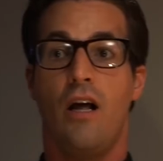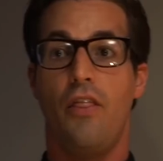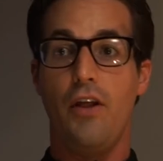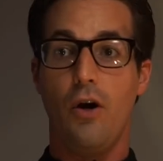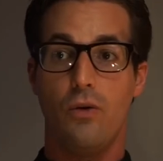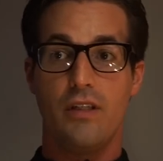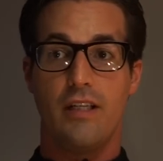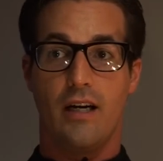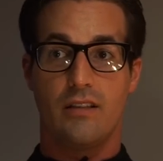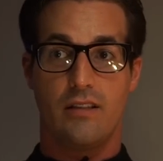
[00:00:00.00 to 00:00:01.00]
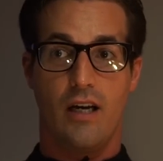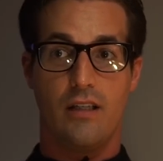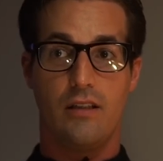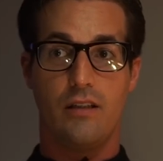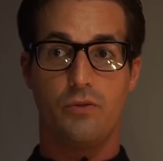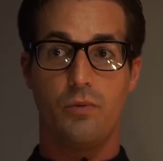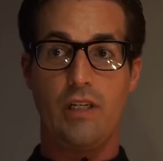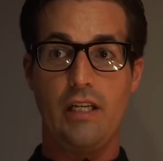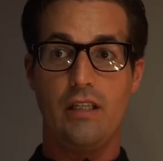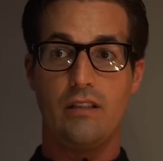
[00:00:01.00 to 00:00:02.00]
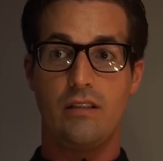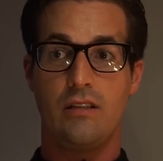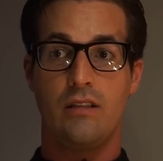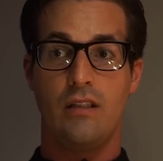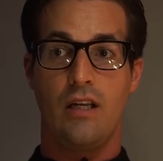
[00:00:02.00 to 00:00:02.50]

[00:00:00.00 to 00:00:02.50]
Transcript: The only downside to this one is